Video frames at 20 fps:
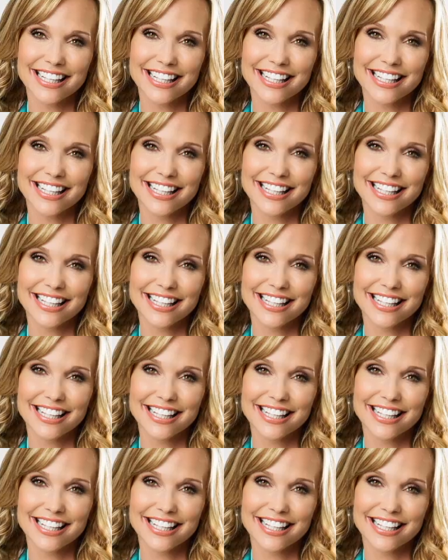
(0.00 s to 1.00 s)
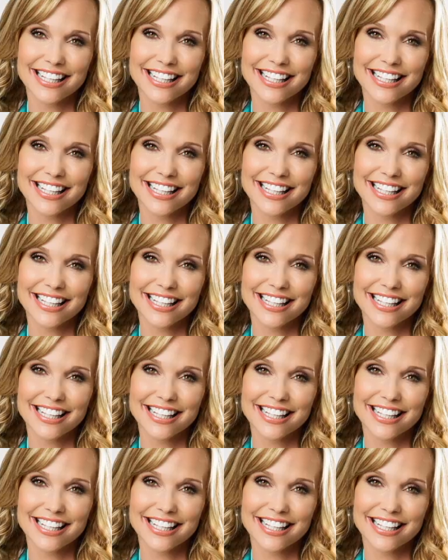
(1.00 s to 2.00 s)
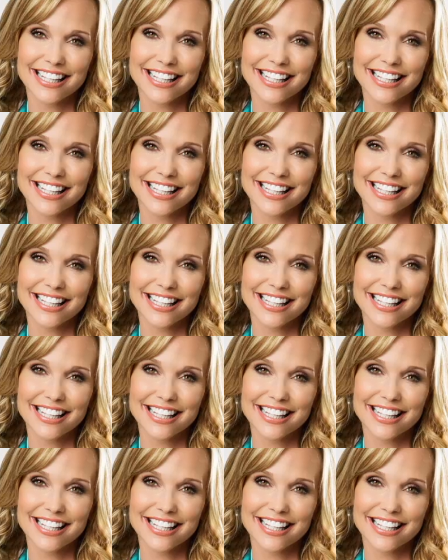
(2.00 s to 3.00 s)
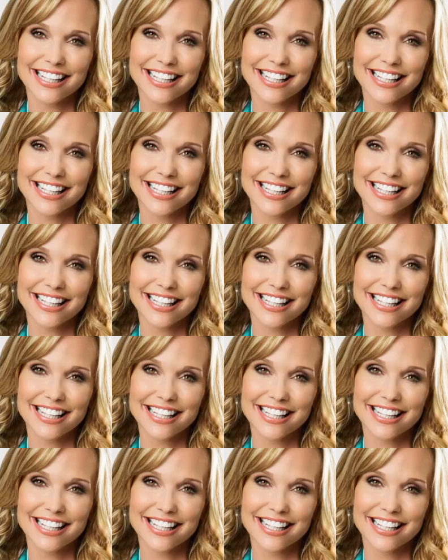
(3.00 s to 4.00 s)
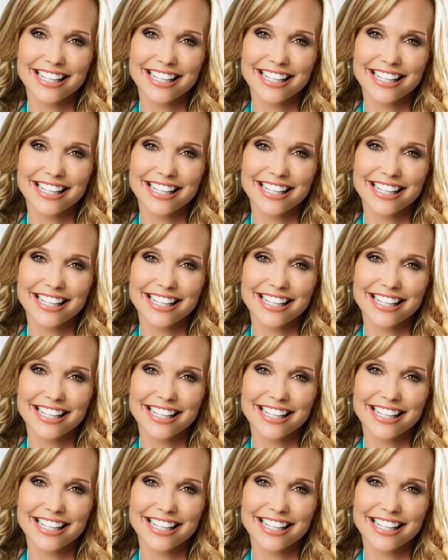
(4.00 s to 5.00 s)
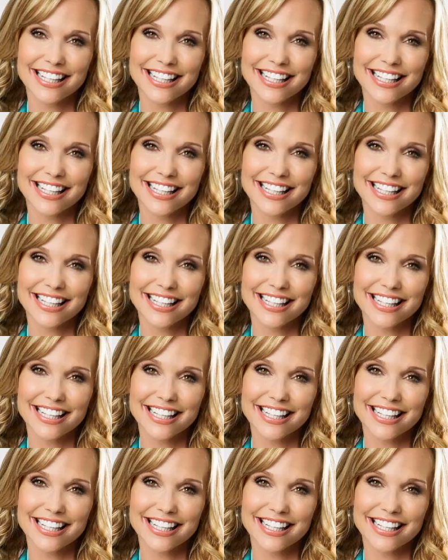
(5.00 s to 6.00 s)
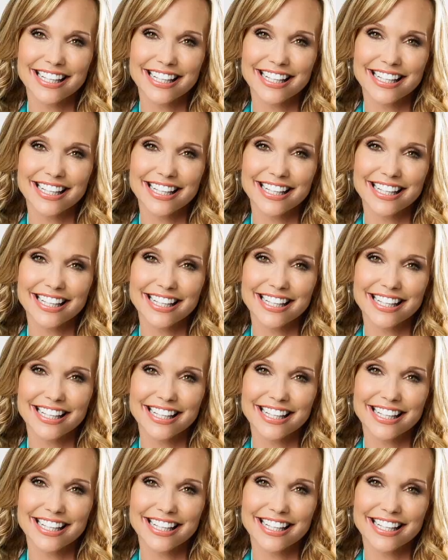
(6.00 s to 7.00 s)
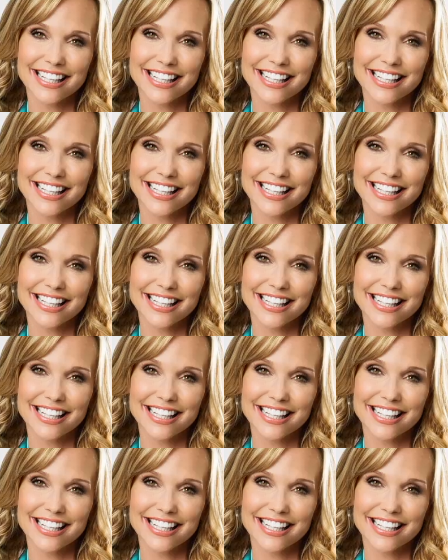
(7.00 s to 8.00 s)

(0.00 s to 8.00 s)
The face doesn't move, so there is nothing to read.